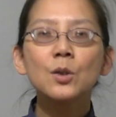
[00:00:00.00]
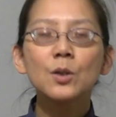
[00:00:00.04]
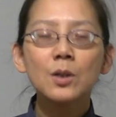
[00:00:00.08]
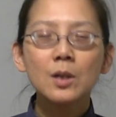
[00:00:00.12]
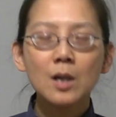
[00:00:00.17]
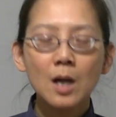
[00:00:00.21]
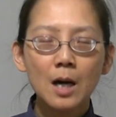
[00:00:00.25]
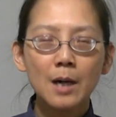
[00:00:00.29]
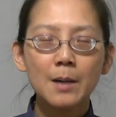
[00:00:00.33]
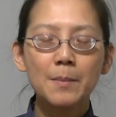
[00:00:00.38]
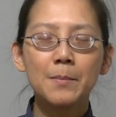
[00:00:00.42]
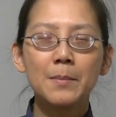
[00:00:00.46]
your
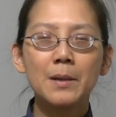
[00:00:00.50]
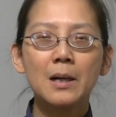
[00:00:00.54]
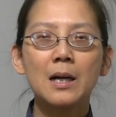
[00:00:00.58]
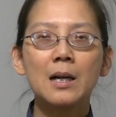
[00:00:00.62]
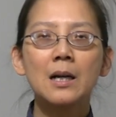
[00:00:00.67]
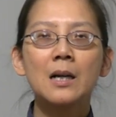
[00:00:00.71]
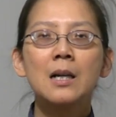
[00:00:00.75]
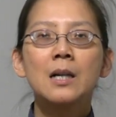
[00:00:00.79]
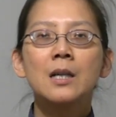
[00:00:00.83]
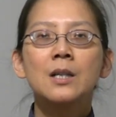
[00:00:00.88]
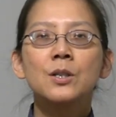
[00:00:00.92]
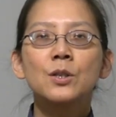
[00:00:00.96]

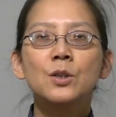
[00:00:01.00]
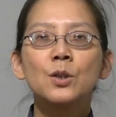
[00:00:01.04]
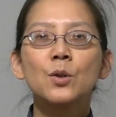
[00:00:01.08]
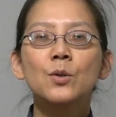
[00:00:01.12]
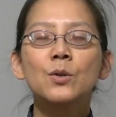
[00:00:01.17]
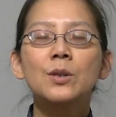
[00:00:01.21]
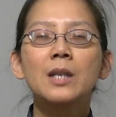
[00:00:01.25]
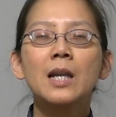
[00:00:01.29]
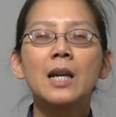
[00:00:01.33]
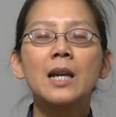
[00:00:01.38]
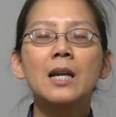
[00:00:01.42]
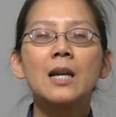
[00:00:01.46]
karma. So
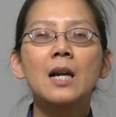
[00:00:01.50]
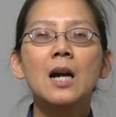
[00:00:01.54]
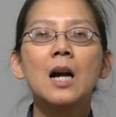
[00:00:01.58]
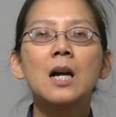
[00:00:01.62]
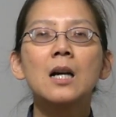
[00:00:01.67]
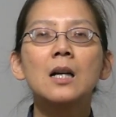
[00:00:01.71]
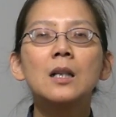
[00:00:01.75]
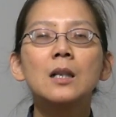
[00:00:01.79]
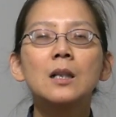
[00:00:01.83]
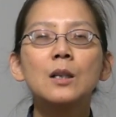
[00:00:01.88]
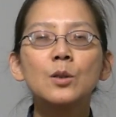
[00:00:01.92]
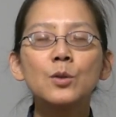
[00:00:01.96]
they
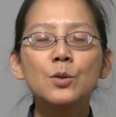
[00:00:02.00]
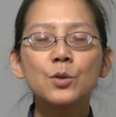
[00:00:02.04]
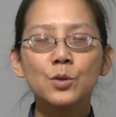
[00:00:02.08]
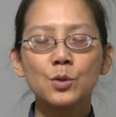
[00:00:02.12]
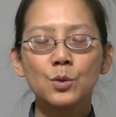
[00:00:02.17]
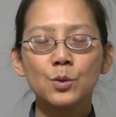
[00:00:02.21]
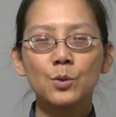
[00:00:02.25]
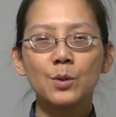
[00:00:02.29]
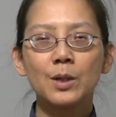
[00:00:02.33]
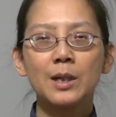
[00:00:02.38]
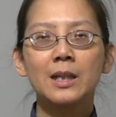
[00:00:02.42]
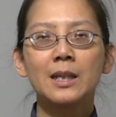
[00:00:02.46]
are
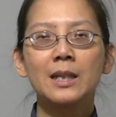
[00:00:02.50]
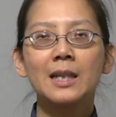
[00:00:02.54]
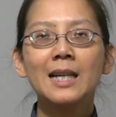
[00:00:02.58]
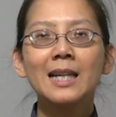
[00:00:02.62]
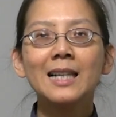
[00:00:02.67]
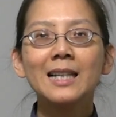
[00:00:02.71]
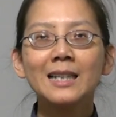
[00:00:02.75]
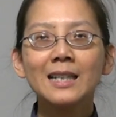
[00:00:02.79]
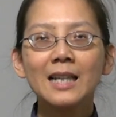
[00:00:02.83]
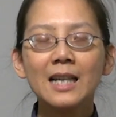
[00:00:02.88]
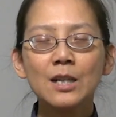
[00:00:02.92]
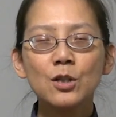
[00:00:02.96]
illusory
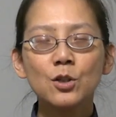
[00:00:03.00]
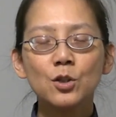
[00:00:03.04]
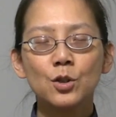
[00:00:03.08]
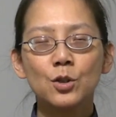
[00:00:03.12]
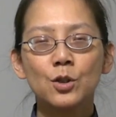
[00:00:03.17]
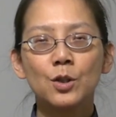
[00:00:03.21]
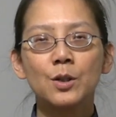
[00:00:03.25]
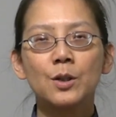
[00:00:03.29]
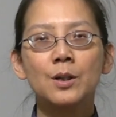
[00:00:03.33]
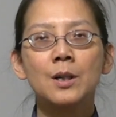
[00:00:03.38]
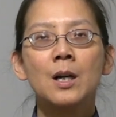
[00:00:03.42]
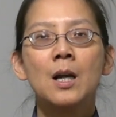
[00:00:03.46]
in
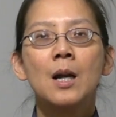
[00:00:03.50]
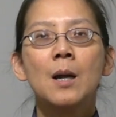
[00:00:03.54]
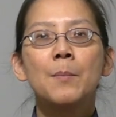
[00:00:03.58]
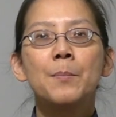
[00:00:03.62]
nature.